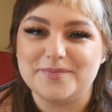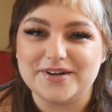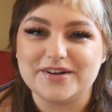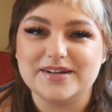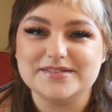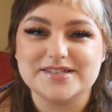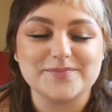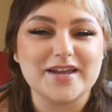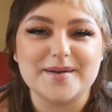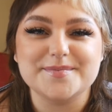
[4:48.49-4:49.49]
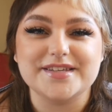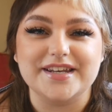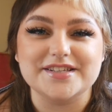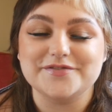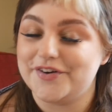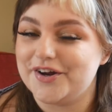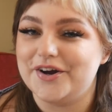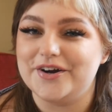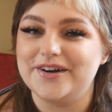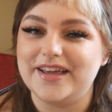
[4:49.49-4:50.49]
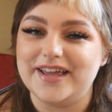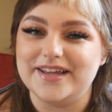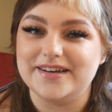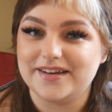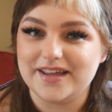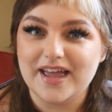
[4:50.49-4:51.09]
but sometimes it is very hard and